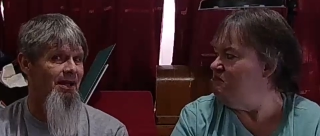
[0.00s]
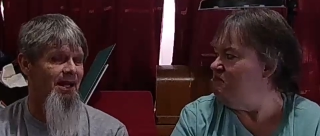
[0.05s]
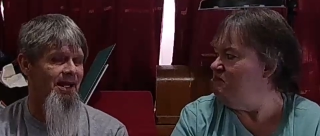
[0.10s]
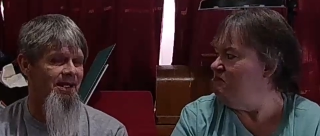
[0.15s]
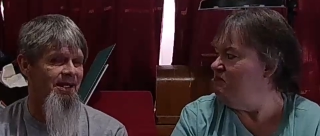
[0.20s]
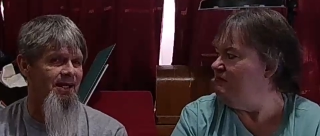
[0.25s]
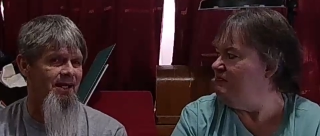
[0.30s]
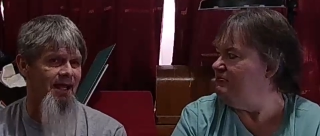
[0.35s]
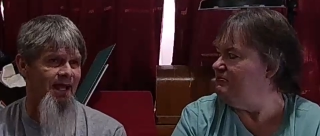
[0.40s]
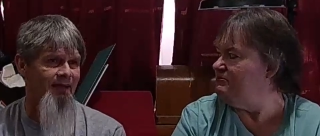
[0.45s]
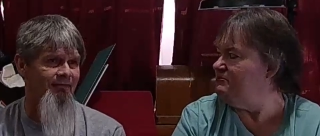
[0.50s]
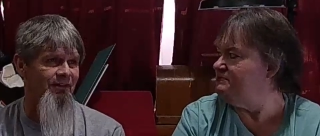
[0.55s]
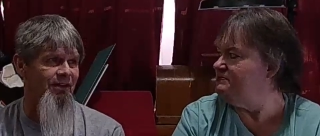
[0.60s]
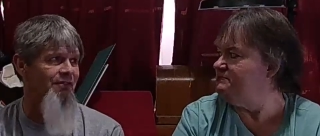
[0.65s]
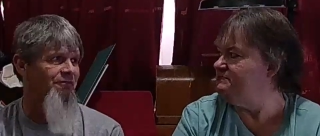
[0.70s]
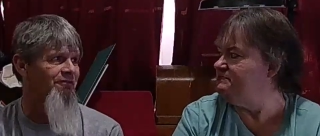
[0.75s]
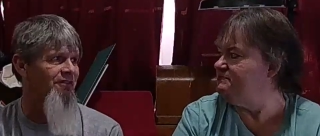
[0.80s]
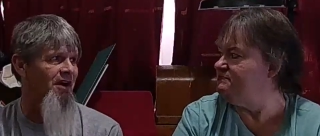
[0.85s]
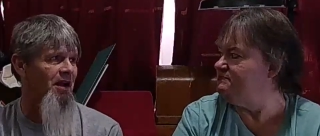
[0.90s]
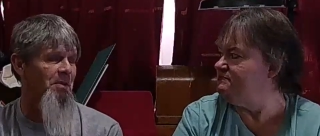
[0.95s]
Speaker 1: I didn't have any
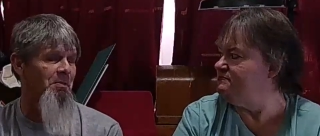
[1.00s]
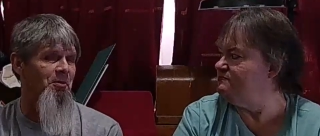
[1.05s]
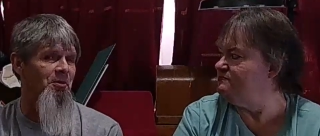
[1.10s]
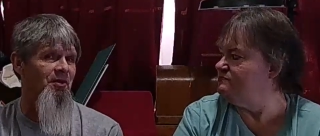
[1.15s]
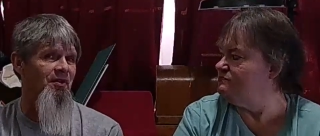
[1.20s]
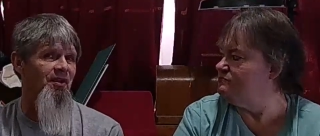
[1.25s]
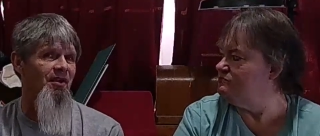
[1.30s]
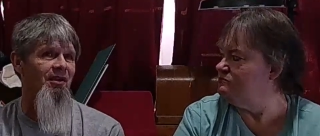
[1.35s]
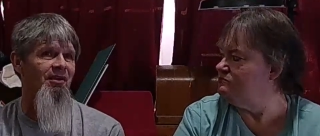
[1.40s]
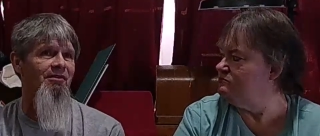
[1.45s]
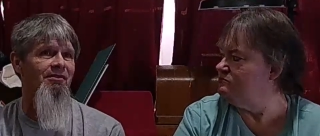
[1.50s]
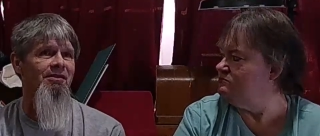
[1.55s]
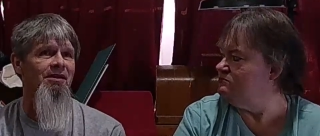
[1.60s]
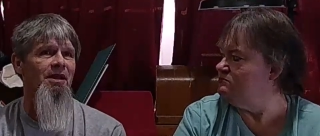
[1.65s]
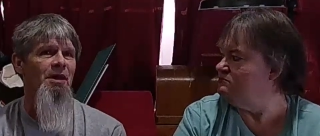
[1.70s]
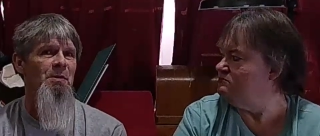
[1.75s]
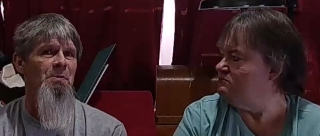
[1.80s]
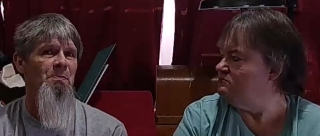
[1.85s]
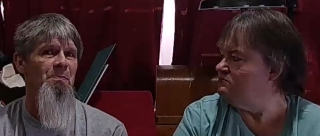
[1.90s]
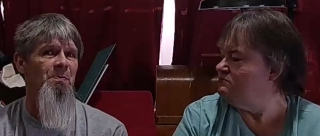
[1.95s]
fiber there,
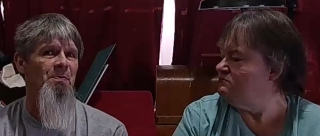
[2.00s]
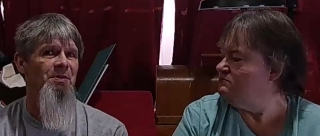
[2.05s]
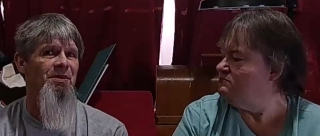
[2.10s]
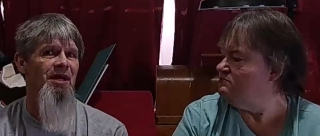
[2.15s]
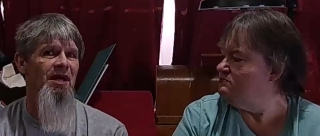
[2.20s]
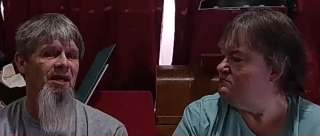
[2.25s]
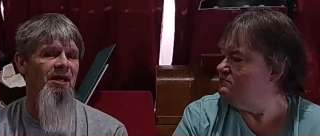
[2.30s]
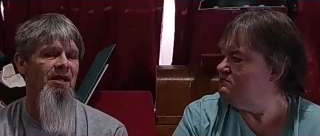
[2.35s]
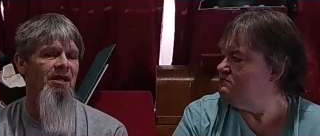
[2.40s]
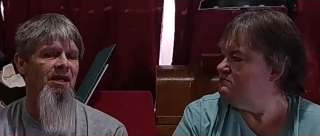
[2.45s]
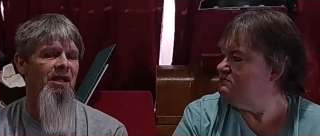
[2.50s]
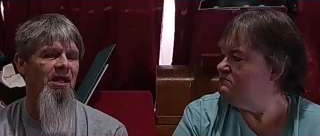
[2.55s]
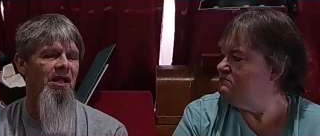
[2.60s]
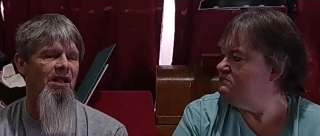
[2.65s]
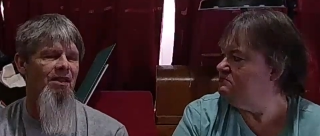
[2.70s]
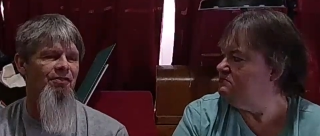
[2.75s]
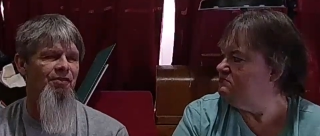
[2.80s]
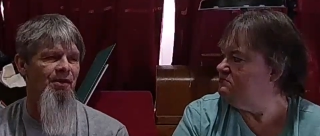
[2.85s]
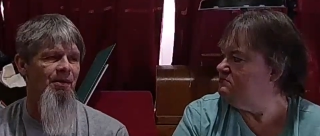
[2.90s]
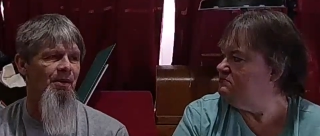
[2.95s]
but
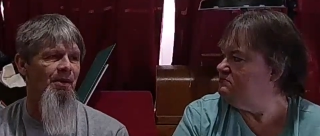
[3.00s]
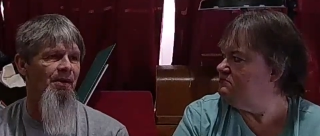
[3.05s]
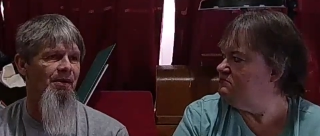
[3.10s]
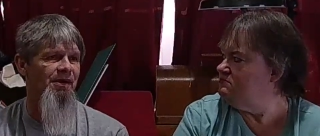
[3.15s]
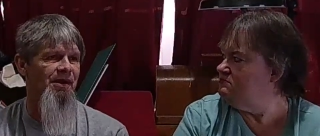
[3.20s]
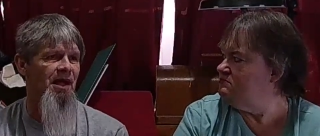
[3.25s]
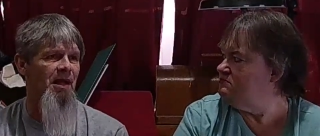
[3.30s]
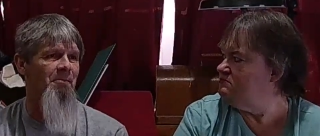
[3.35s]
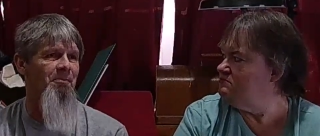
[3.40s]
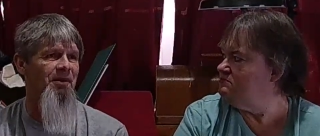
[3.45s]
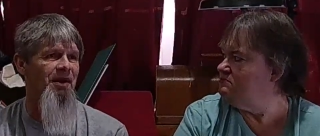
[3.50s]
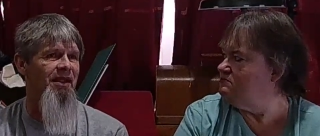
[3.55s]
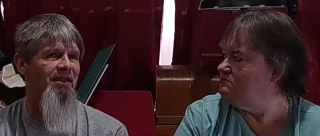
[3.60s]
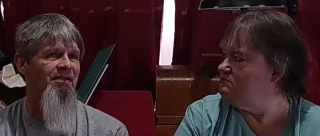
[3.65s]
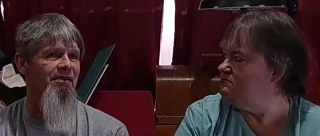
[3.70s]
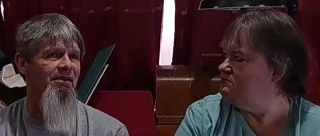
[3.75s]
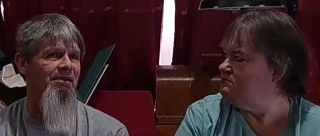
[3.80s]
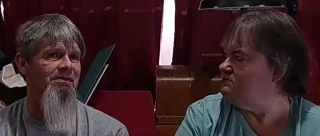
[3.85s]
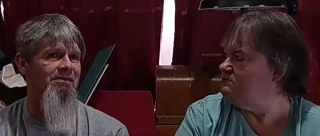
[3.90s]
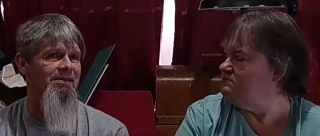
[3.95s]
the company
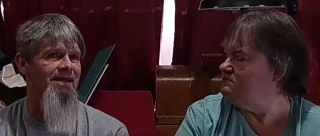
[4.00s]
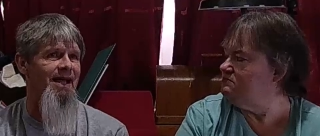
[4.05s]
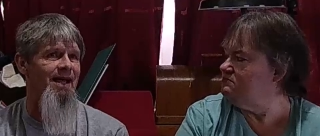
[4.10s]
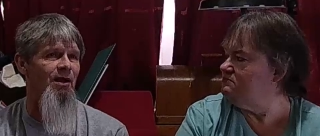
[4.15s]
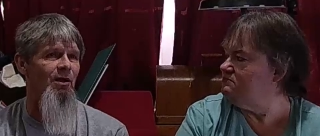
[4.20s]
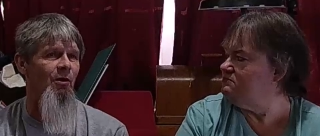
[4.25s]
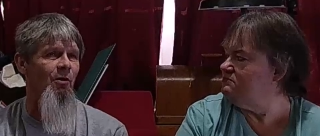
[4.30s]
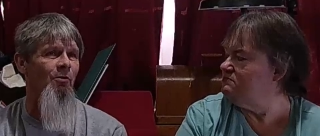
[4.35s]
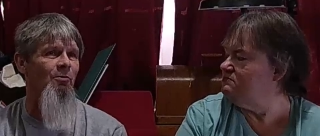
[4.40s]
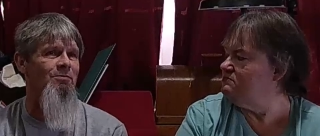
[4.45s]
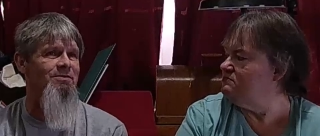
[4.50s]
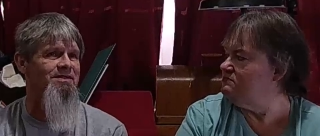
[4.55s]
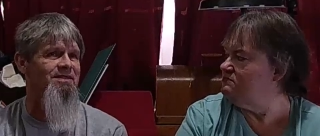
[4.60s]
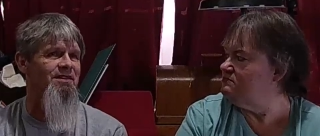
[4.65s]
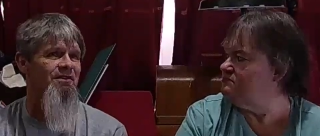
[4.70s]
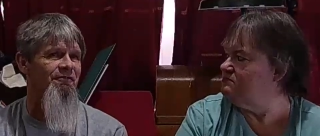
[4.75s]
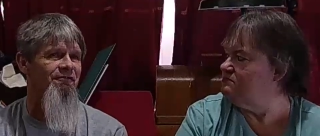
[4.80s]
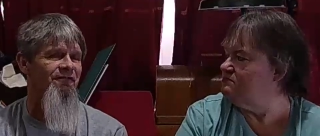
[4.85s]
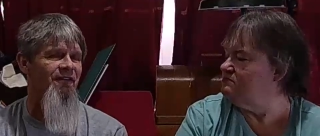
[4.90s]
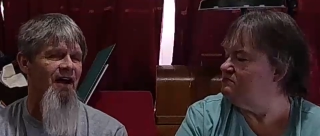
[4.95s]
that, that owns
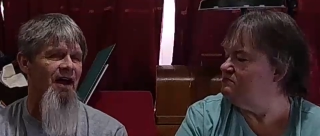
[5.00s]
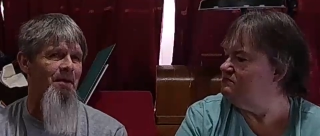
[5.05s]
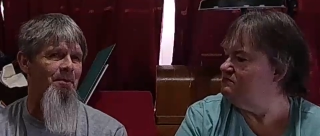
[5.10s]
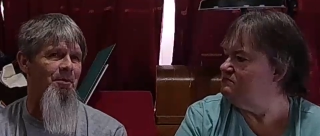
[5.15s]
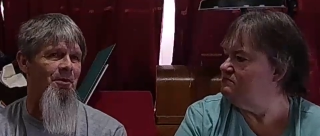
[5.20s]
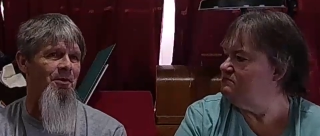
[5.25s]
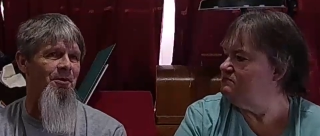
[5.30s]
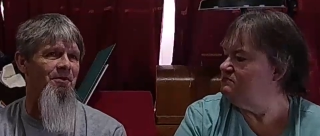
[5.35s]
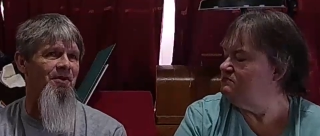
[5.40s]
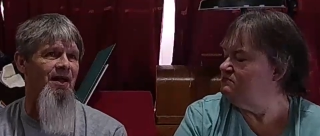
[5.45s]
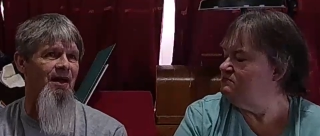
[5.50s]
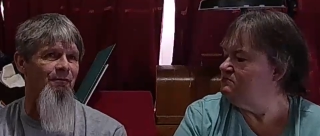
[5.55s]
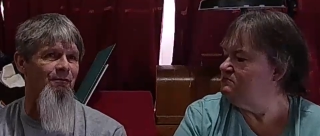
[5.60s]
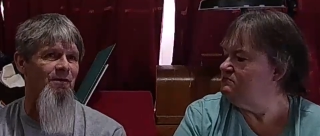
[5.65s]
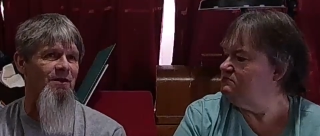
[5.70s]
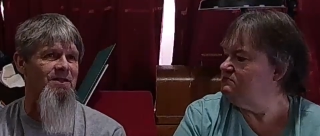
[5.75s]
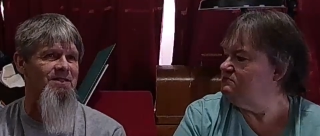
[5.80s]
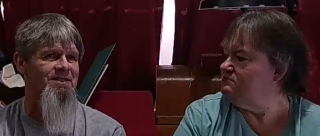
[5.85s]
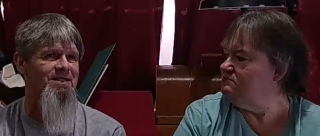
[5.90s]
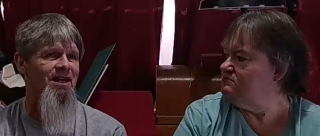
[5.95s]
the fiber that
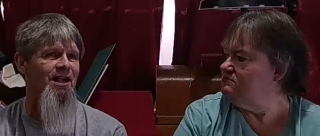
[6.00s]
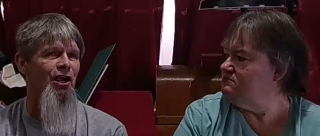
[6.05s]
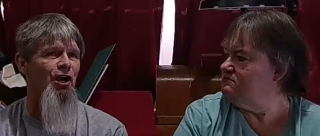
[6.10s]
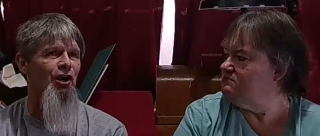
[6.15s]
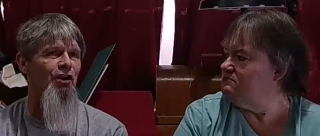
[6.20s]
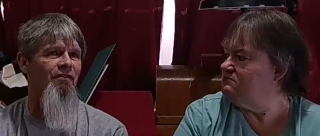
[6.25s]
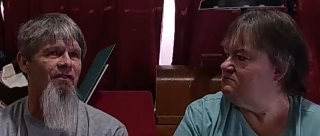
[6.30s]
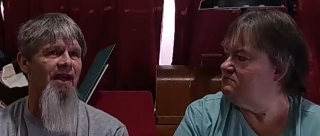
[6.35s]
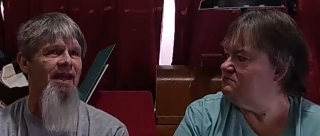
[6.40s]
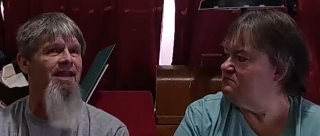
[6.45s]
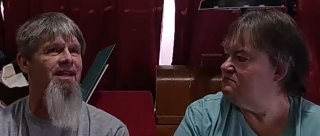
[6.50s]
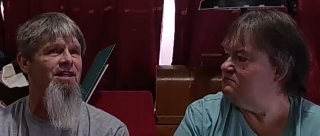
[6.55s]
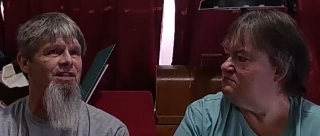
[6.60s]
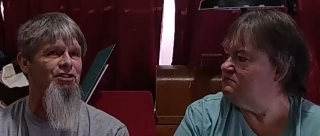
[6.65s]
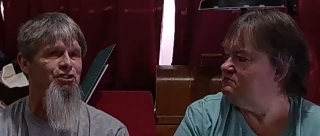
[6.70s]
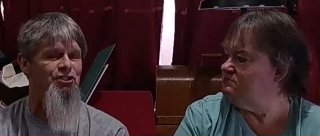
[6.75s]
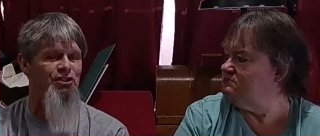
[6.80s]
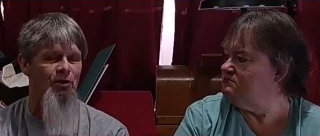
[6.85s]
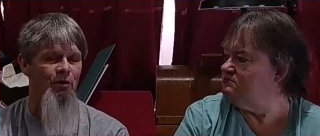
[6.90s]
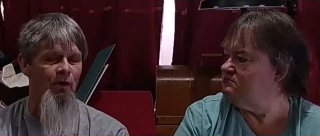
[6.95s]
was there, they didn't
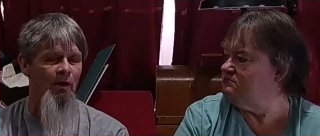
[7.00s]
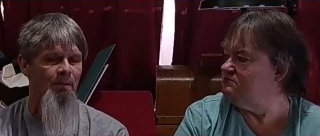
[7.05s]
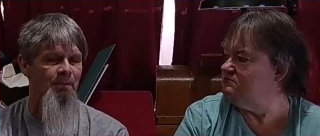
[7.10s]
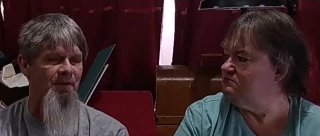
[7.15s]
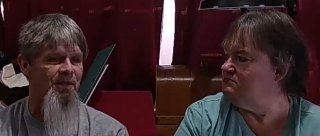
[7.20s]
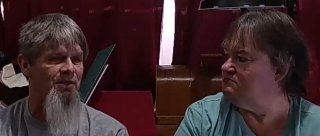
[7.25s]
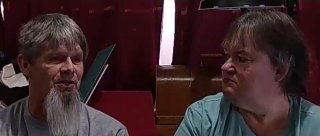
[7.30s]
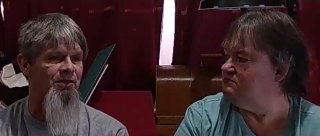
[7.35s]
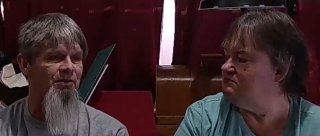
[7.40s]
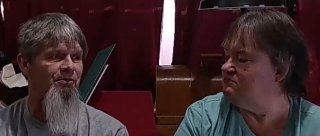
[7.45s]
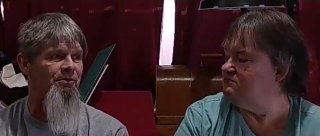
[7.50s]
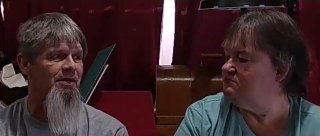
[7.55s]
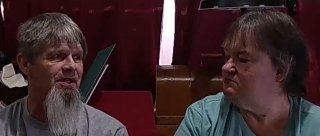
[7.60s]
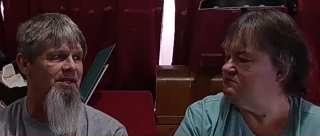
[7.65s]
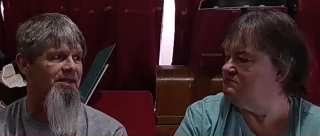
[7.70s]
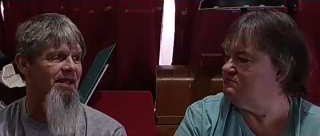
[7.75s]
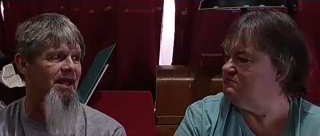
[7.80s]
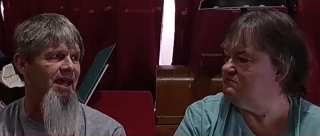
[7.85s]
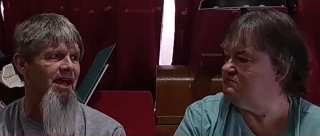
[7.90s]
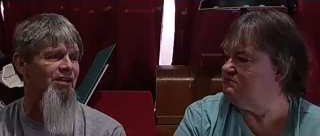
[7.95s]
show up and do it.
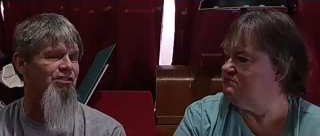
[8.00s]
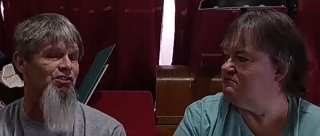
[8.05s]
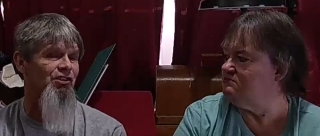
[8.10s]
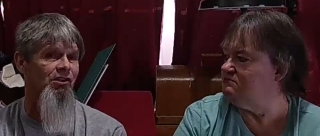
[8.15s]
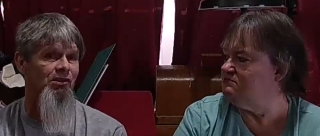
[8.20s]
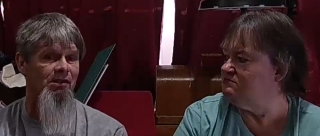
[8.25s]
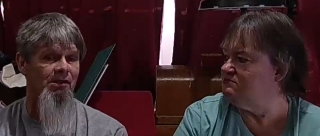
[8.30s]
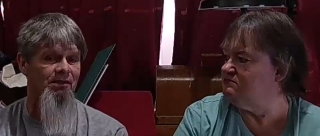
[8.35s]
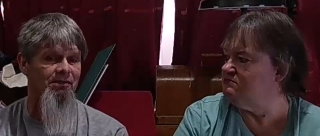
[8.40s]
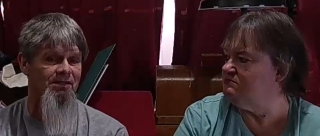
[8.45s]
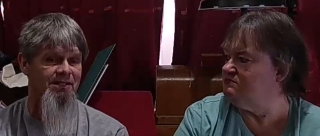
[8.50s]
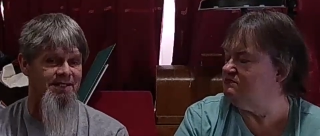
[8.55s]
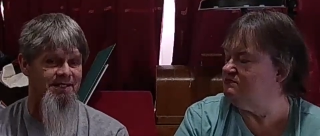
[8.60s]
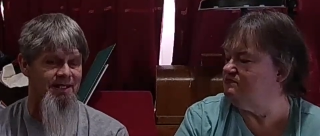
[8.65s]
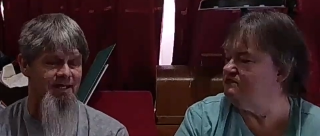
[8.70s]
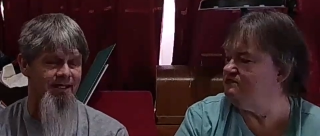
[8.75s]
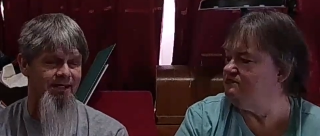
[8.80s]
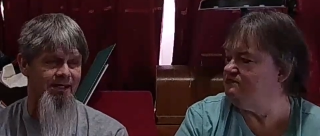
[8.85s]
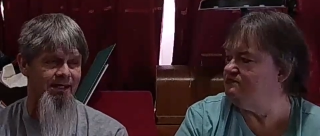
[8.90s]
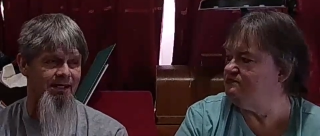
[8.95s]
They actually cleared the
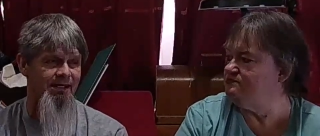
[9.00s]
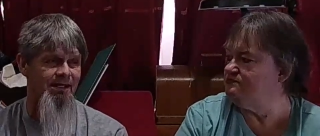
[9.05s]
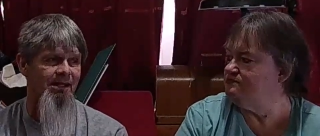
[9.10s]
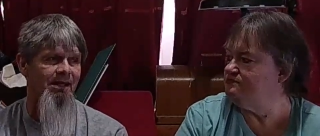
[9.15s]
ticket.